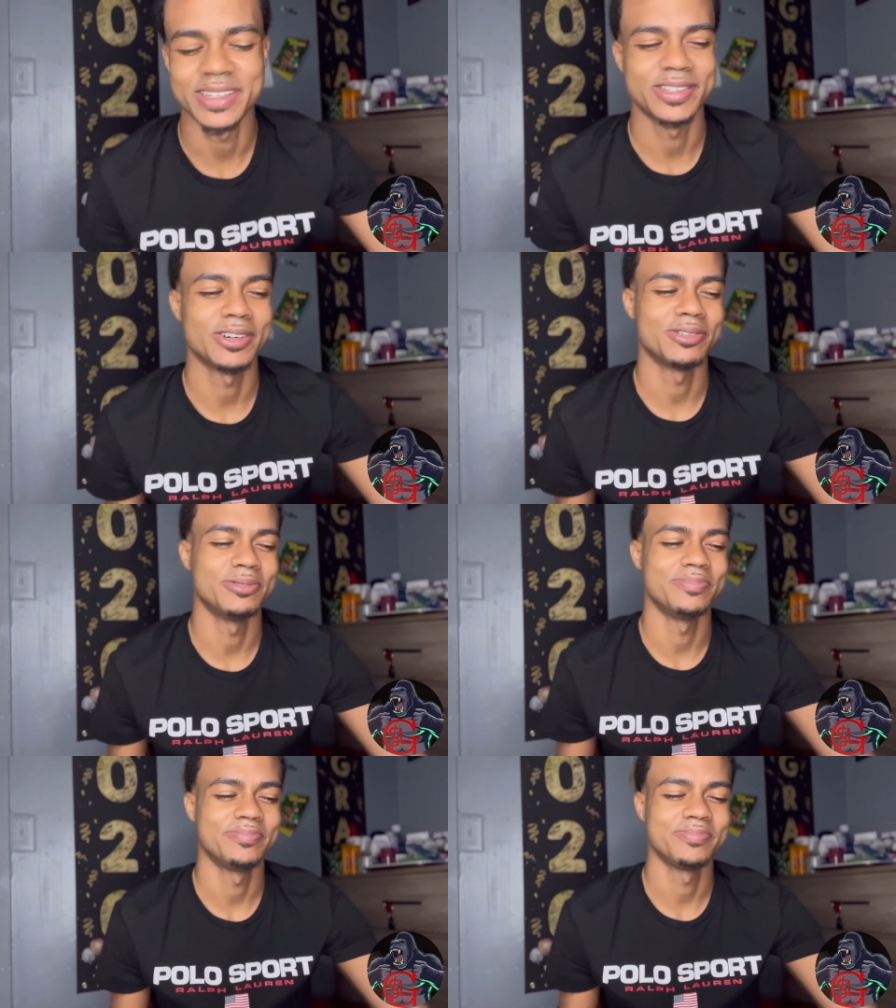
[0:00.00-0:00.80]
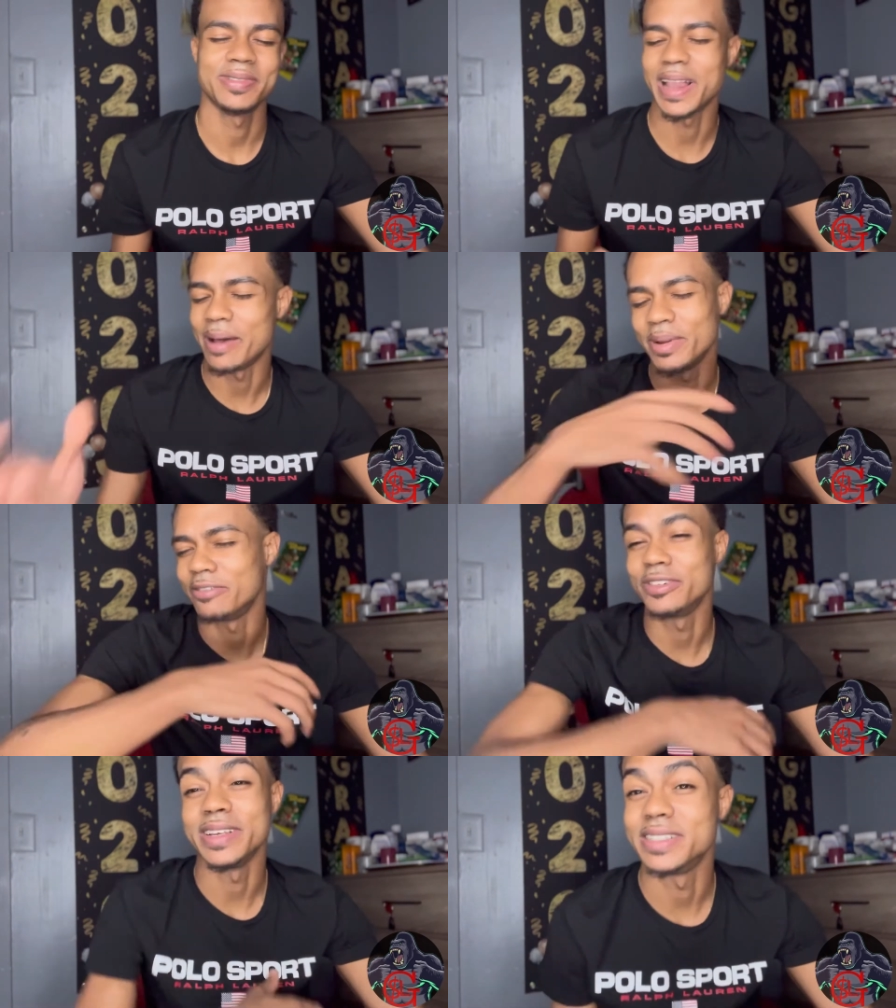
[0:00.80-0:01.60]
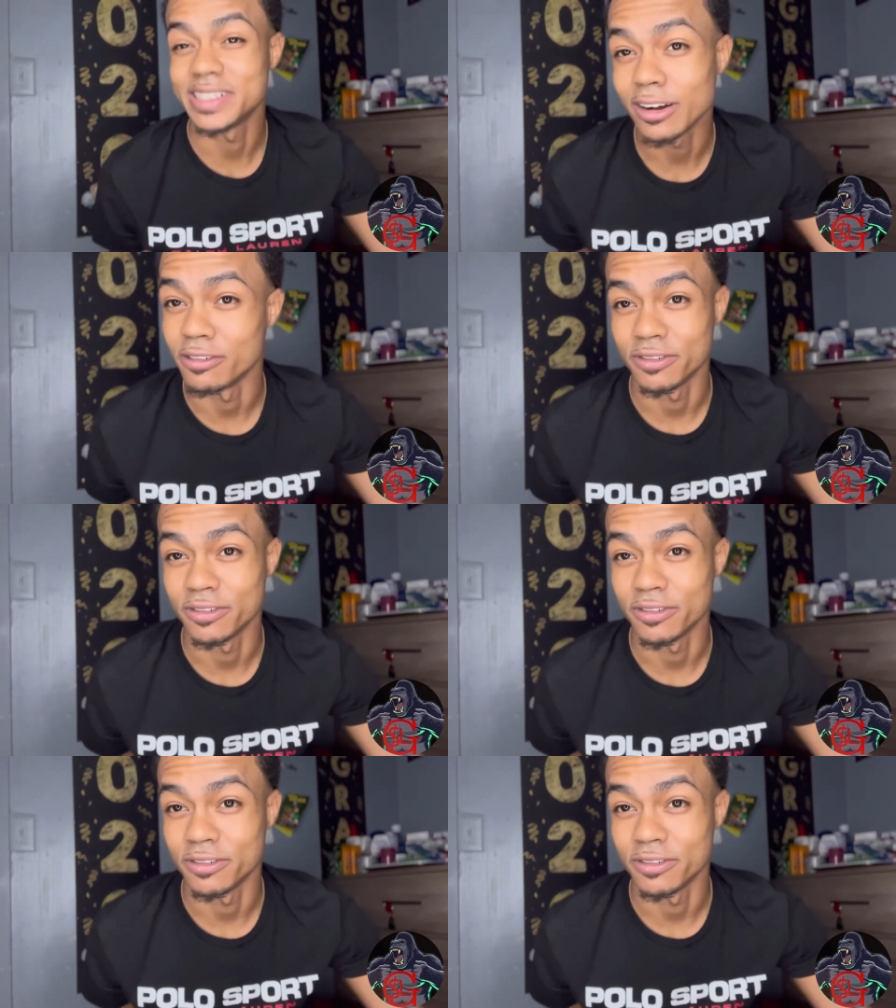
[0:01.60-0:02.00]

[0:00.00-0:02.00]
so clap it up for yourself